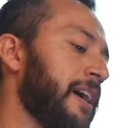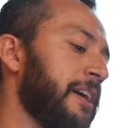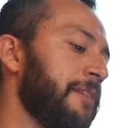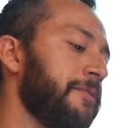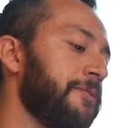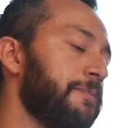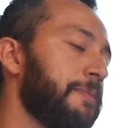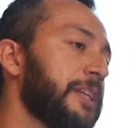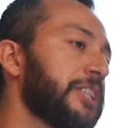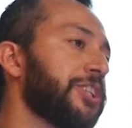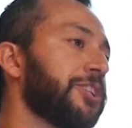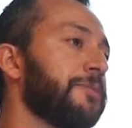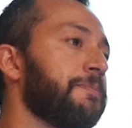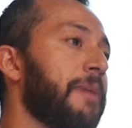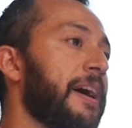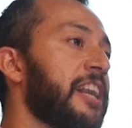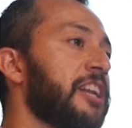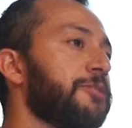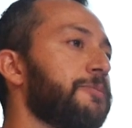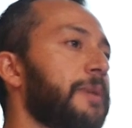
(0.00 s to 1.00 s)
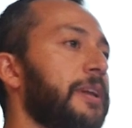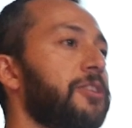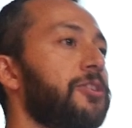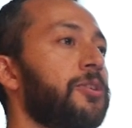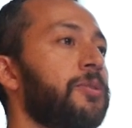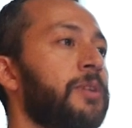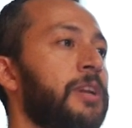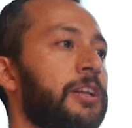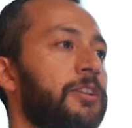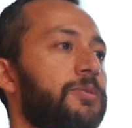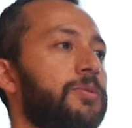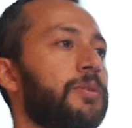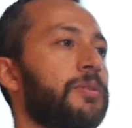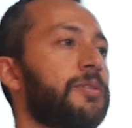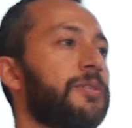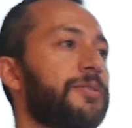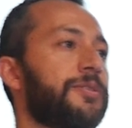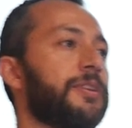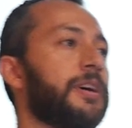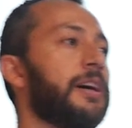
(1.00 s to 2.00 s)
species management, you need to
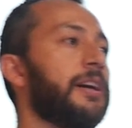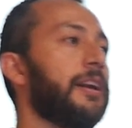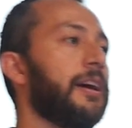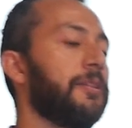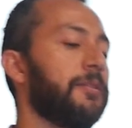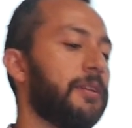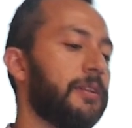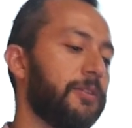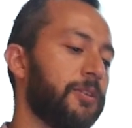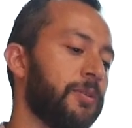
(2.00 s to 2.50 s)
understand and